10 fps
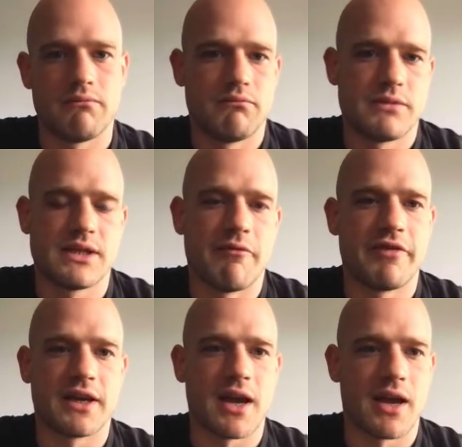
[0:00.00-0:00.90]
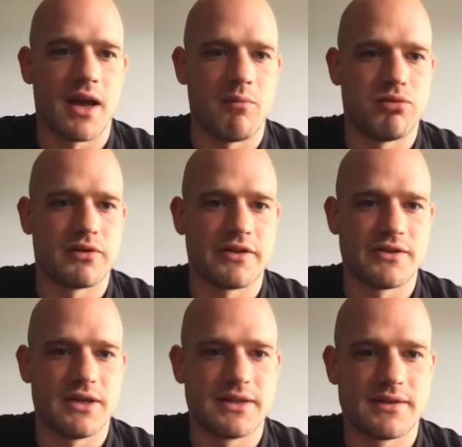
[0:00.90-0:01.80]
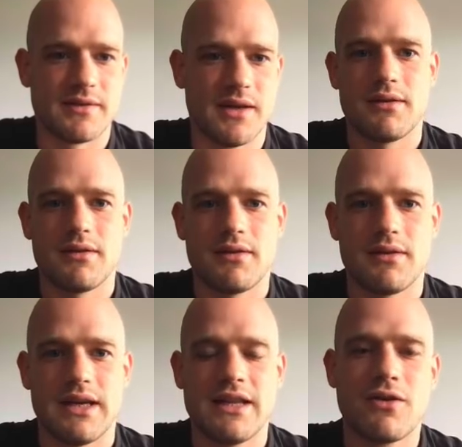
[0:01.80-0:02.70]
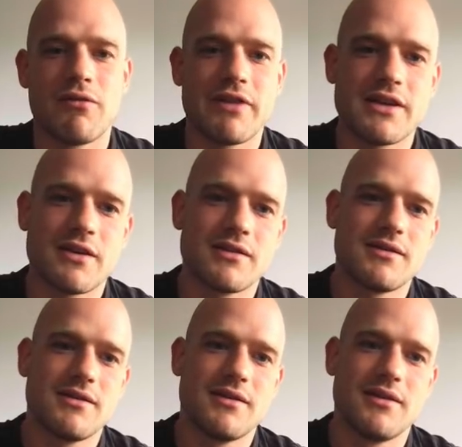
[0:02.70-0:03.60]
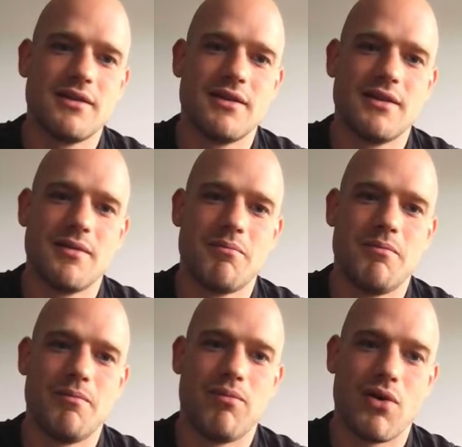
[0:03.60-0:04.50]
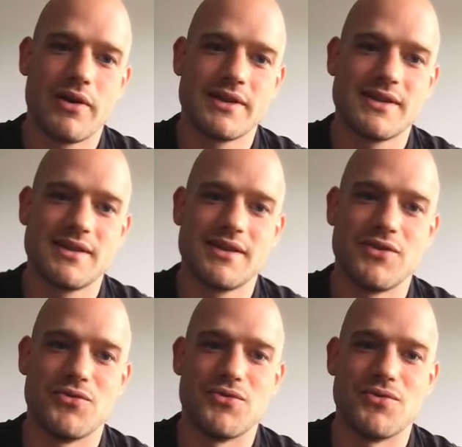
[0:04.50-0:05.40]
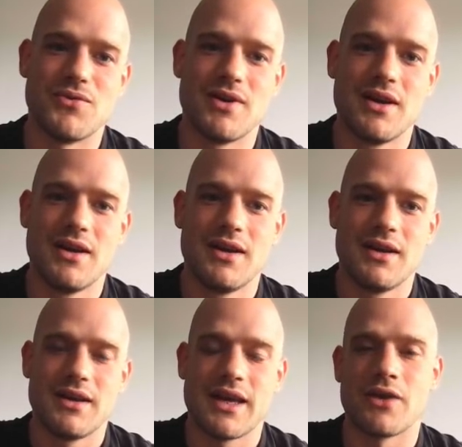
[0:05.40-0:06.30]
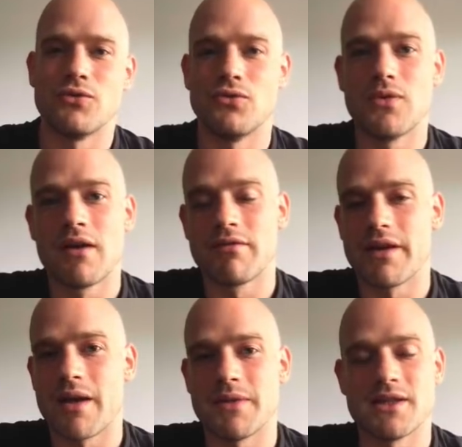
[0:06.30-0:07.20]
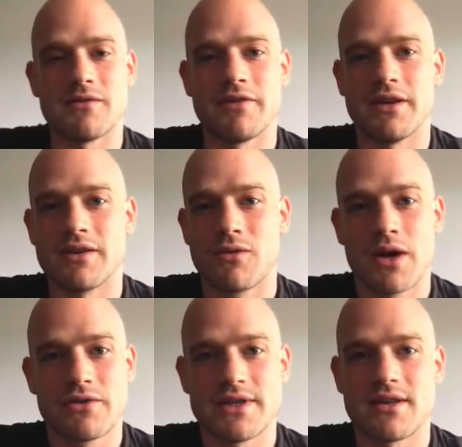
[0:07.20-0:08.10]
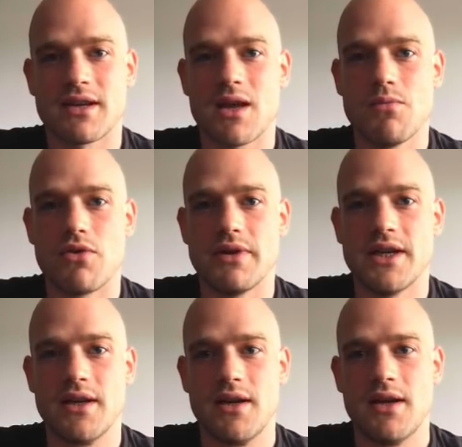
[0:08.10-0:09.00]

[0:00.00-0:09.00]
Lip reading: something I put on the list. Inconvenient points, you do have, it's a quite recent library.